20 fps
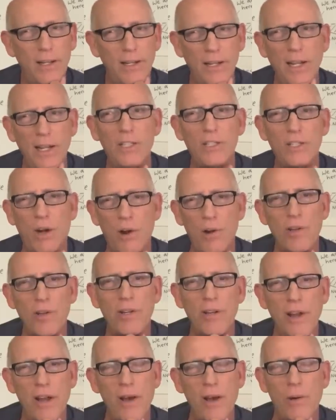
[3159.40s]
It's hard
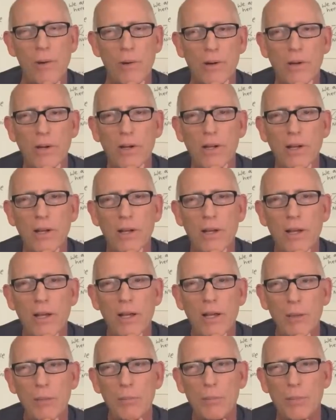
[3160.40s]
to know.
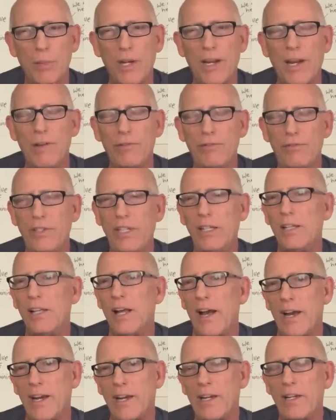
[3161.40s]
But I feel
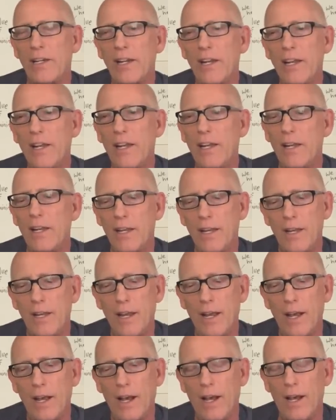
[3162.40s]
like
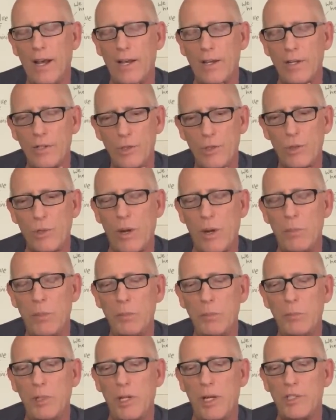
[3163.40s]
uh, Trump
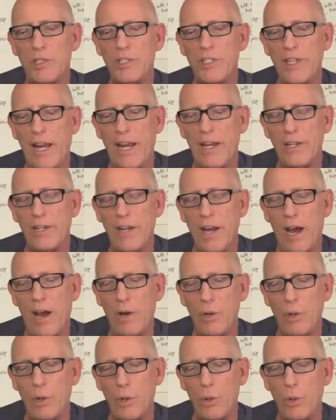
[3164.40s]
plus
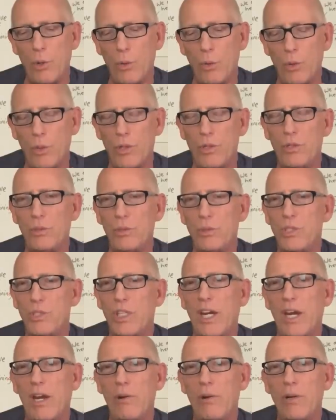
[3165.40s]
Netanyahu were too
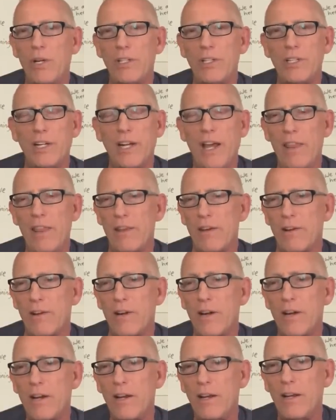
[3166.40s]
scary together
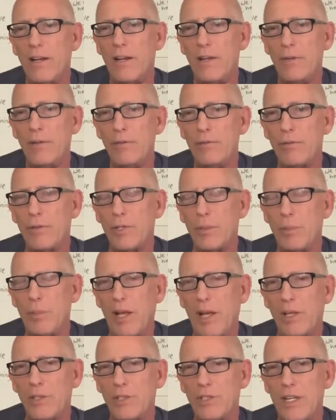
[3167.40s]
for the
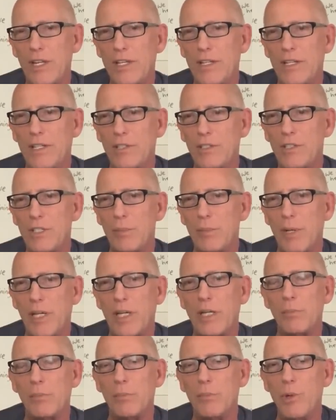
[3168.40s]
Palestinians to
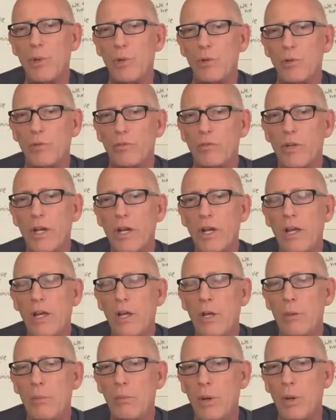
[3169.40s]
make a move.
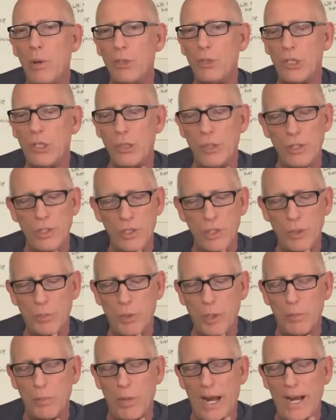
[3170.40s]
But as soon as you
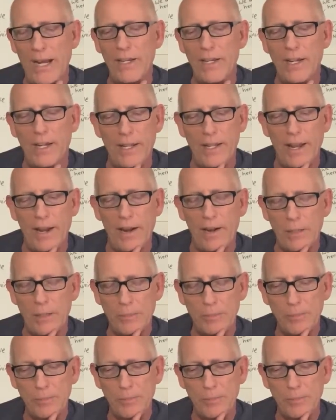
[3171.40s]
put Biden in there,